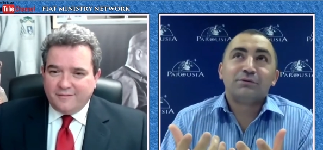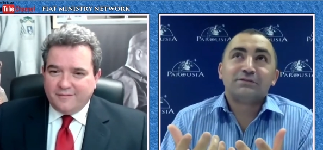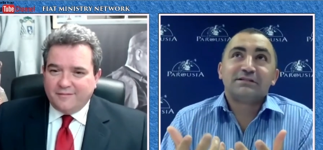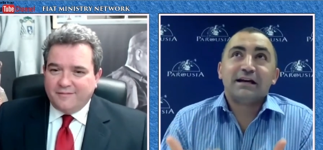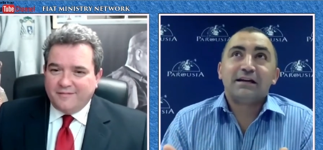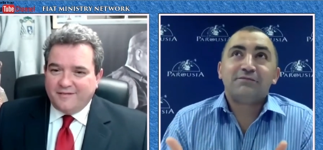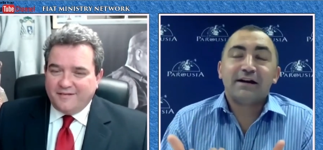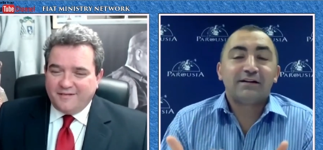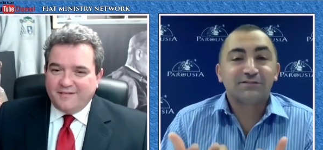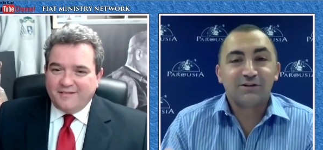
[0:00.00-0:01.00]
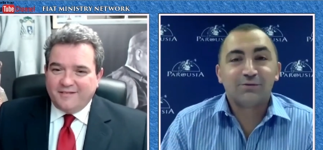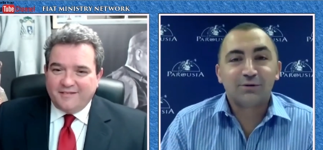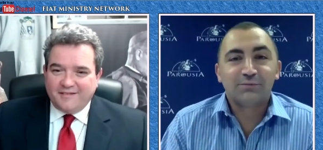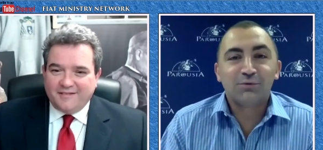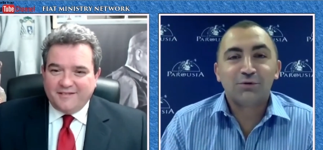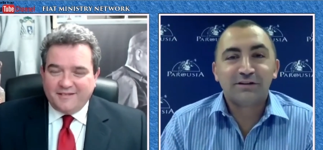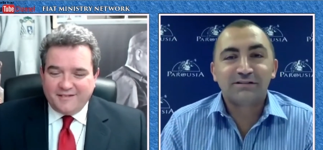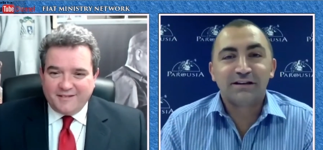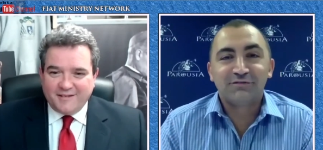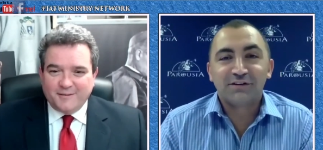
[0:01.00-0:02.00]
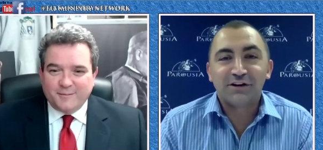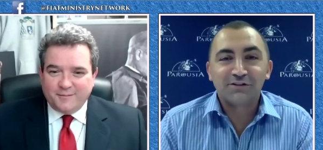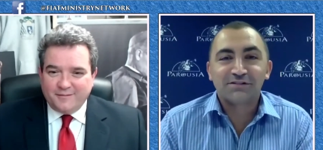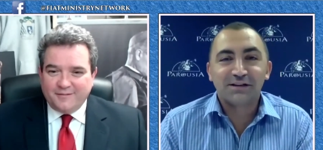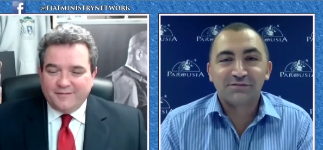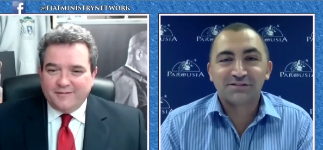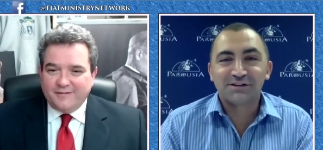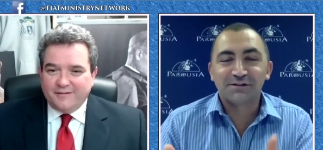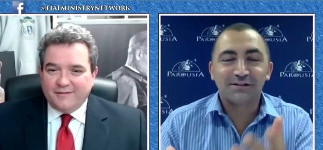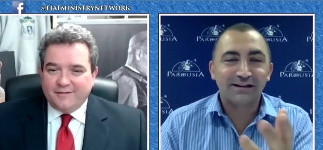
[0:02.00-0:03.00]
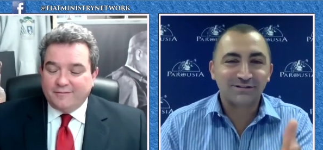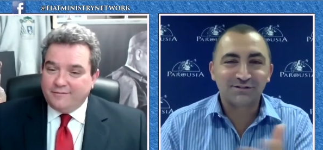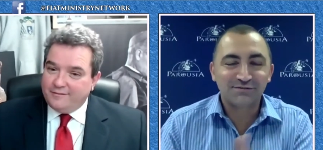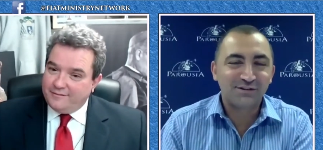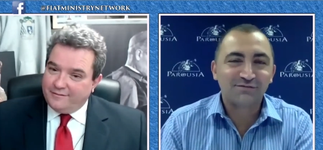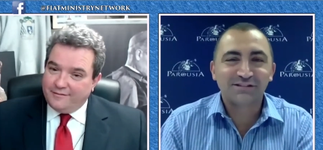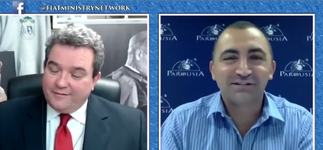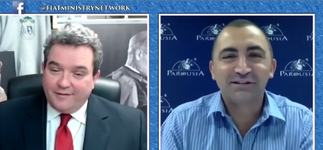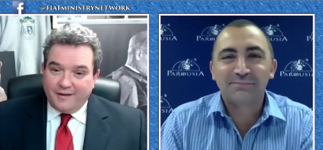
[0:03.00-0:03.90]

Speaker 1: save our soul. What more is there? If you don't save your soul, as you've said in the